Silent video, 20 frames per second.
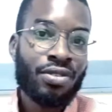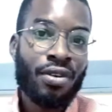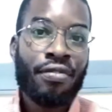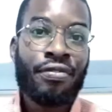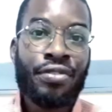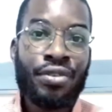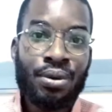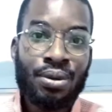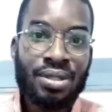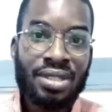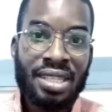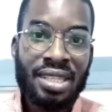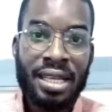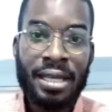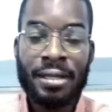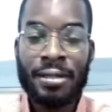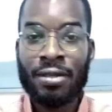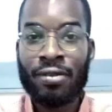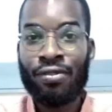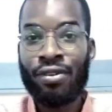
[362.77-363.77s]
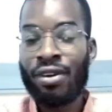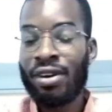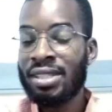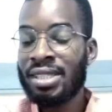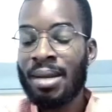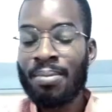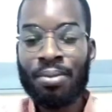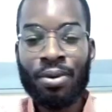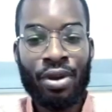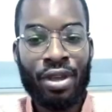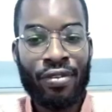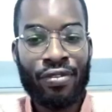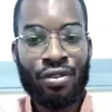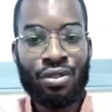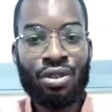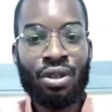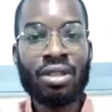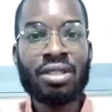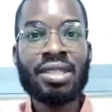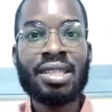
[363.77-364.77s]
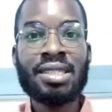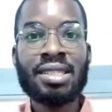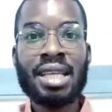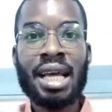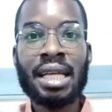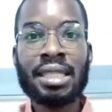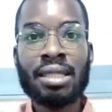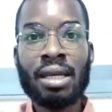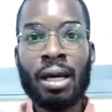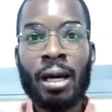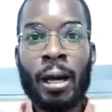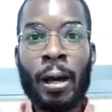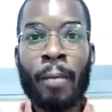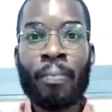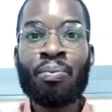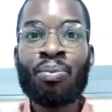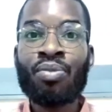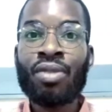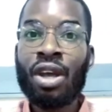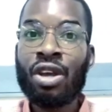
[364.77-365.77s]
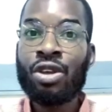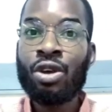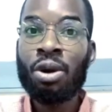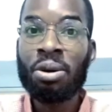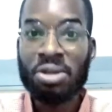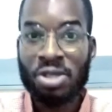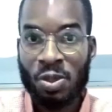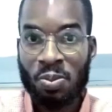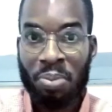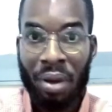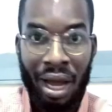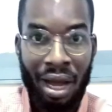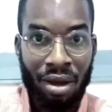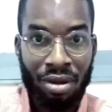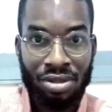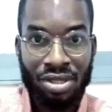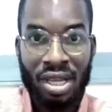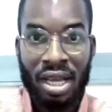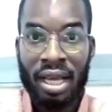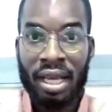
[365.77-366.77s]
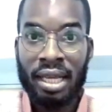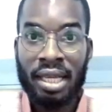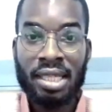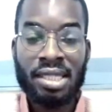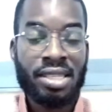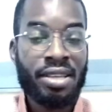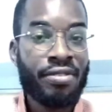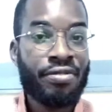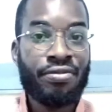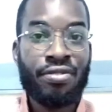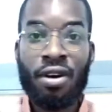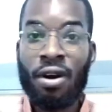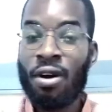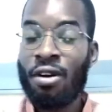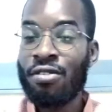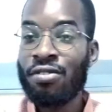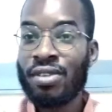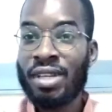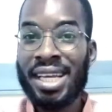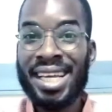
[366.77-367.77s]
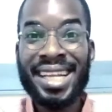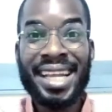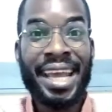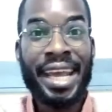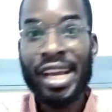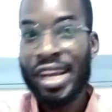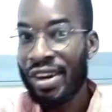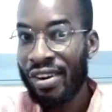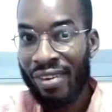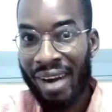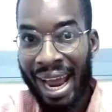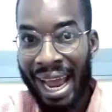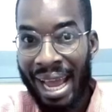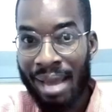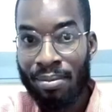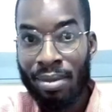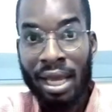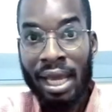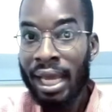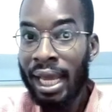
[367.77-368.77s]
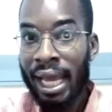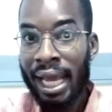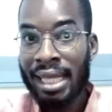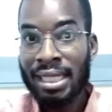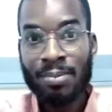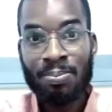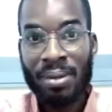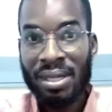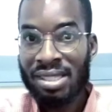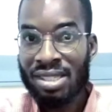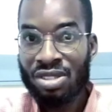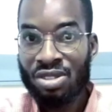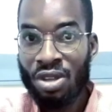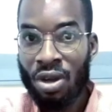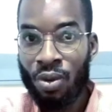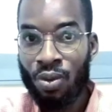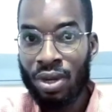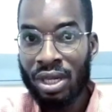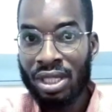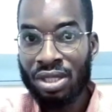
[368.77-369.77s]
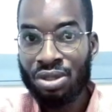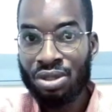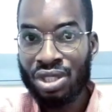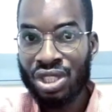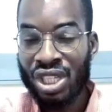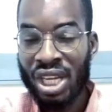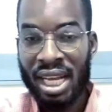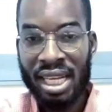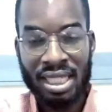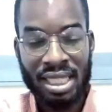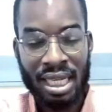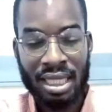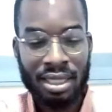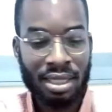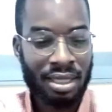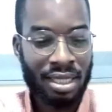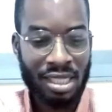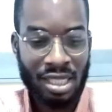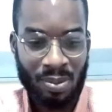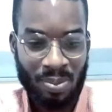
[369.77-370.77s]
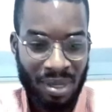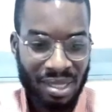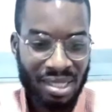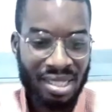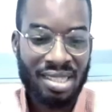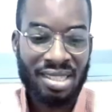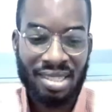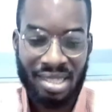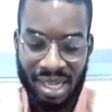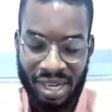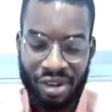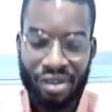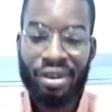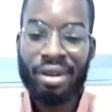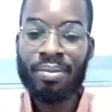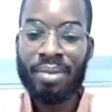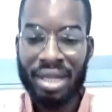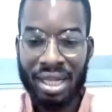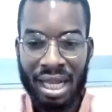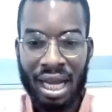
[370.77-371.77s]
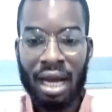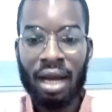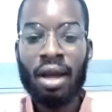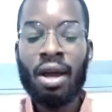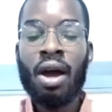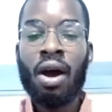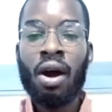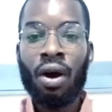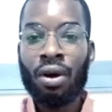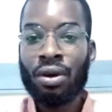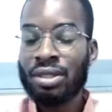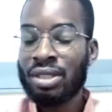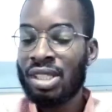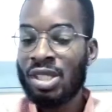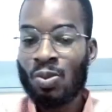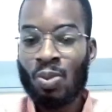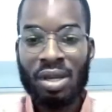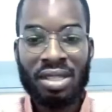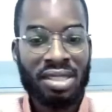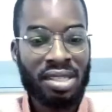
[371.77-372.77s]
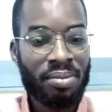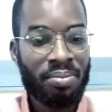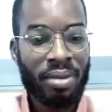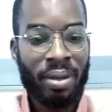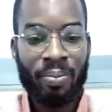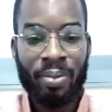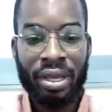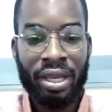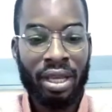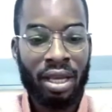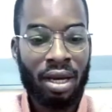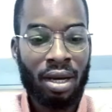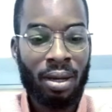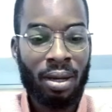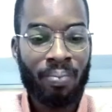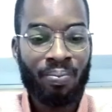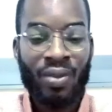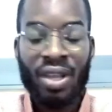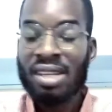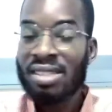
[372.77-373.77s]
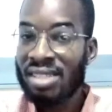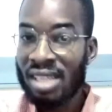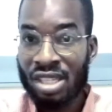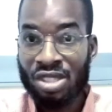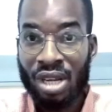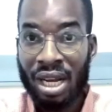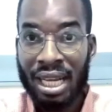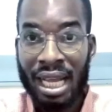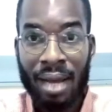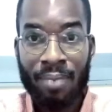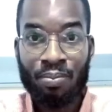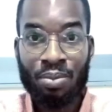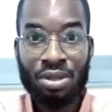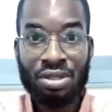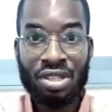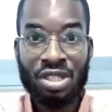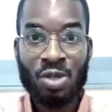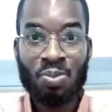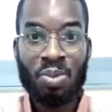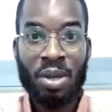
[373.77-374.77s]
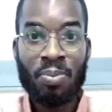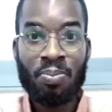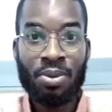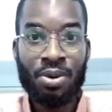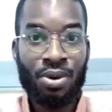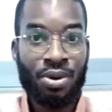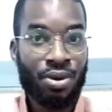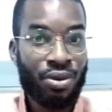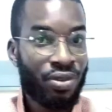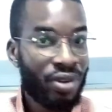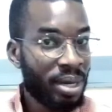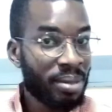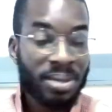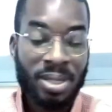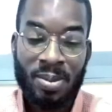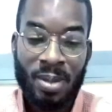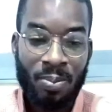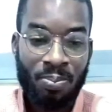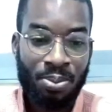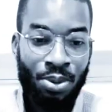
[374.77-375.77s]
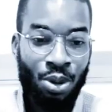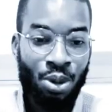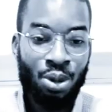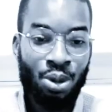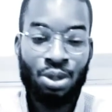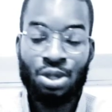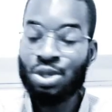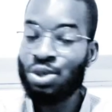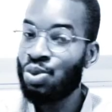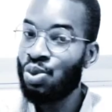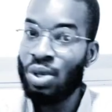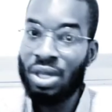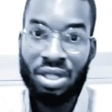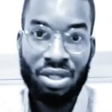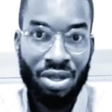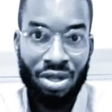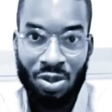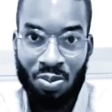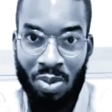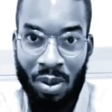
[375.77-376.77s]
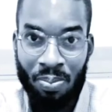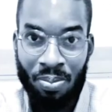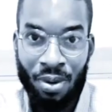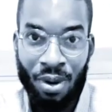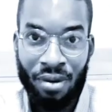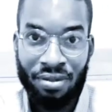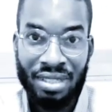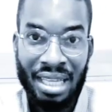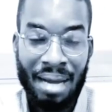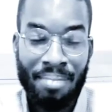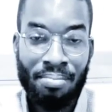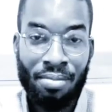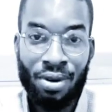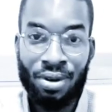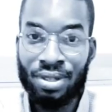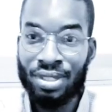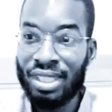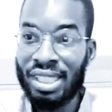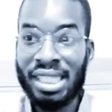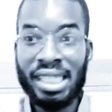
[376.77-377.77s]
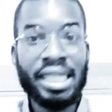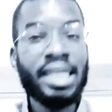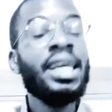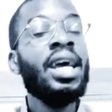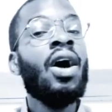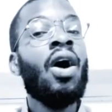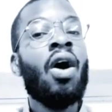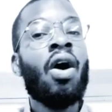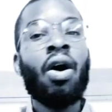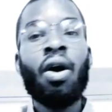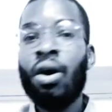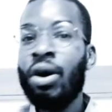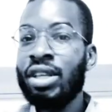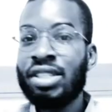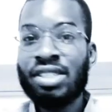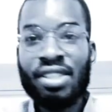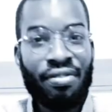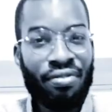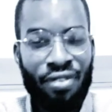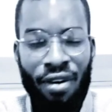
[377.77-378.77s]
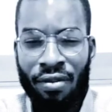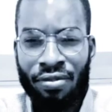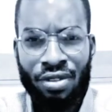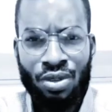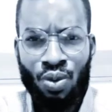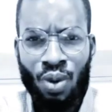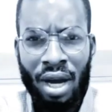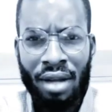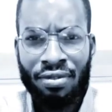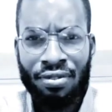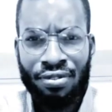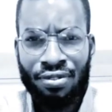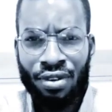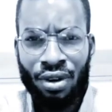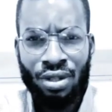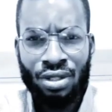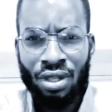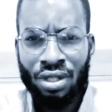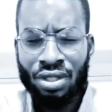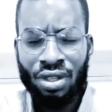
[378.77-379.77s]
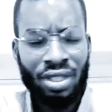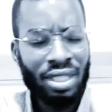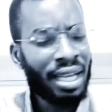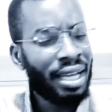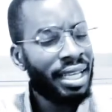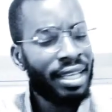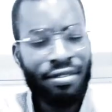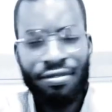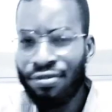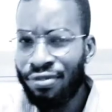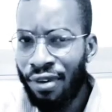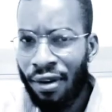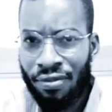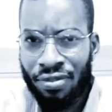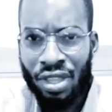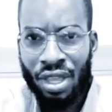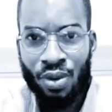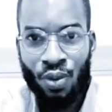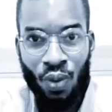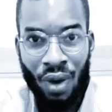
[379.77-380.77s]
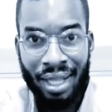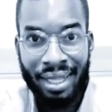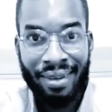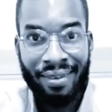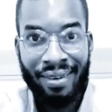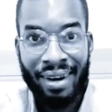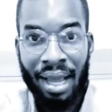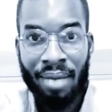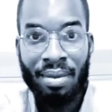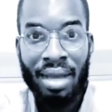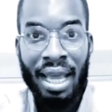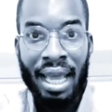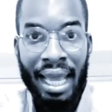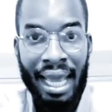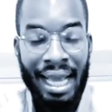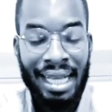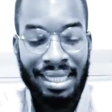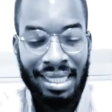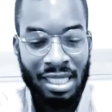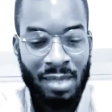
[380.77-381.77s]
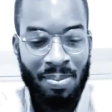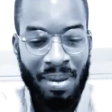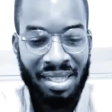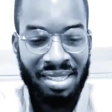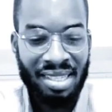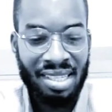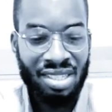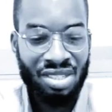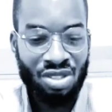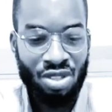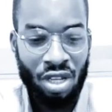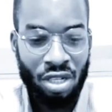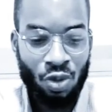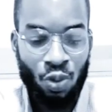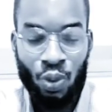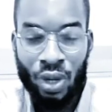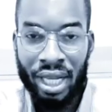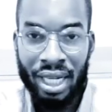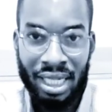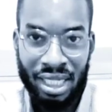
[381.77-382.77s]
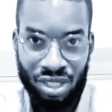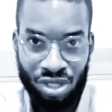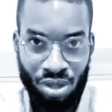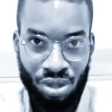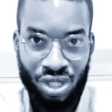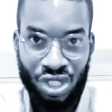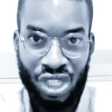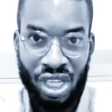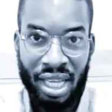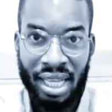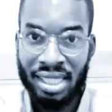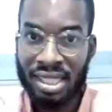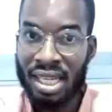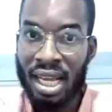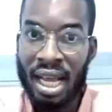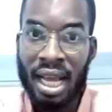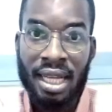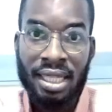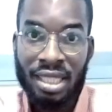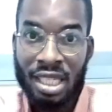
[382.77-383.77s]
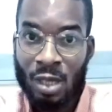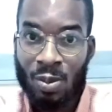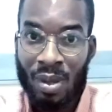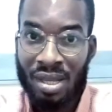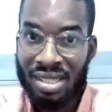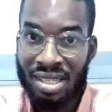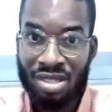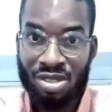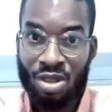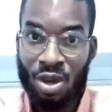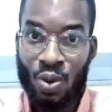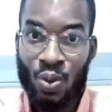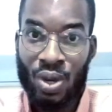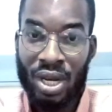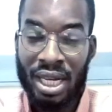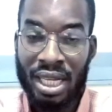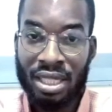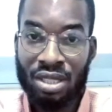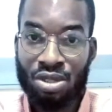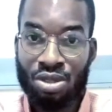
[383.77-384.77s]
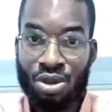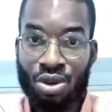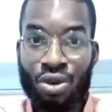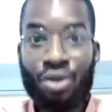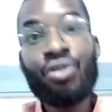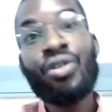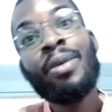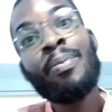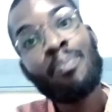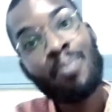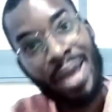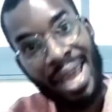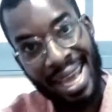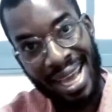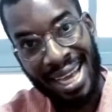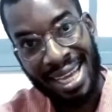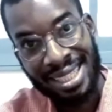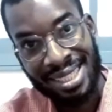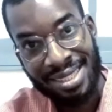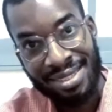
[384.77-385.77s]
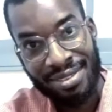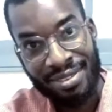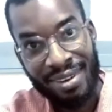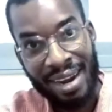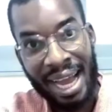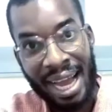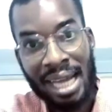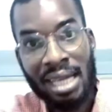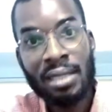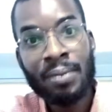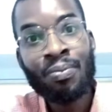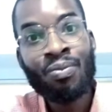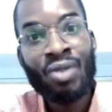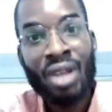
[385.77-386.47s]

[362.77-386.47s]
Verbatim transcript: the few things. For example, if you notice that um, your spouse is involved in a crime and the person is not willing to change, and this person is a criminal, this person maybe um, sexually abuses people, rapes people, swindles people of their money, or is involved in one fraud or the other, involved in one crime, and this person is not willing to change, this person is not willing to repent, right?